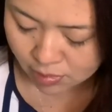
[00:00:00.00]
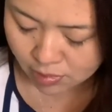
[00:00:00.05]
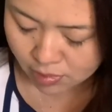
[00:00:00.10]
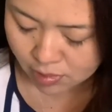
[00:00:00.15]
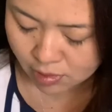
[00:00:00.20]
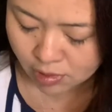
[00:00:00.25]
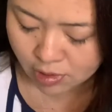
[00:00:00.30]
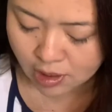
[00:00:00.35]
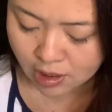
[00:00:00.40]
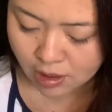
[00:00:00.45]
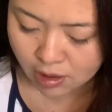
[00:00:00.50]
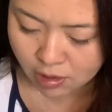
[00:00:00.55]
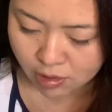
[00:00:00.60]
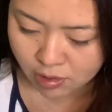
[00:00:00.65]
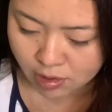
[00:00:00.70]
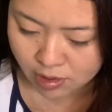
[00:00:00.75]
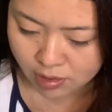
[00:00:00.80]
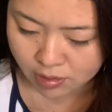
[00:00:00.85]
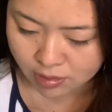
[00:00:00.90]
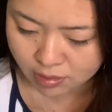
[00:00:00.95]
Okay, hold
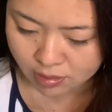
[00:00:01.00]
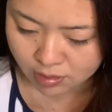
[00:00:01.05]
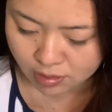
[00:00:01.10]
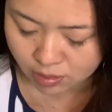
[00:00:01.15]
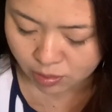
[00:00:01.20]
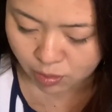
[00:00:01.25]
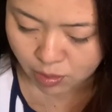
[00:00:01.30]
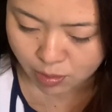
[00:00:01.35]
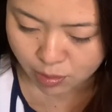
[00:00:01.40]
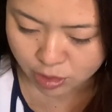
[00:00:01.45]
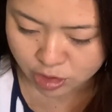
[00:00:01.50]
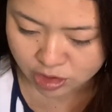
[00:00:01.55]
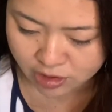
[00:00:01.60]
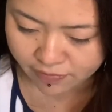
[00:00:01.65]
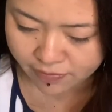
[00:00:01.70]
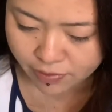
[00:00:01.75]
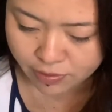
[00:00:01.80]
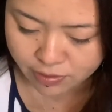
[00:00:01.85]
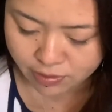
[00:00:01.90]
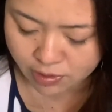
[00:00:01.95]
on. One more shuffle.